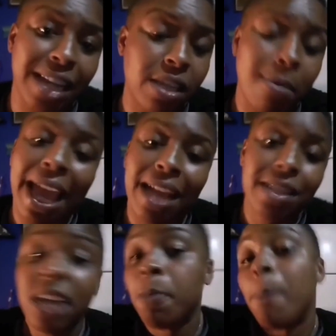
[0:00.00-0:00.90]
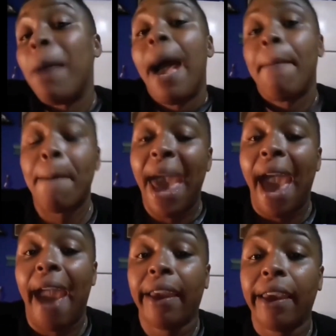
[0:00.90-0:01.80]
to my ex-husband behind my back
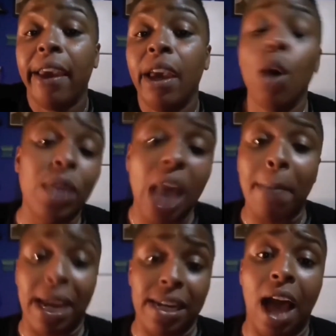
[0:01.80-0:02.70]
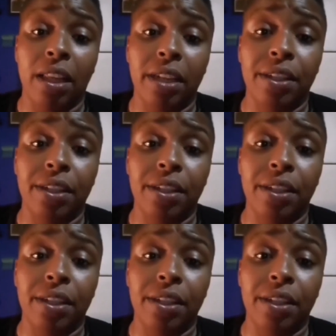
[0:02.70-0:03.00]
without my knowledge.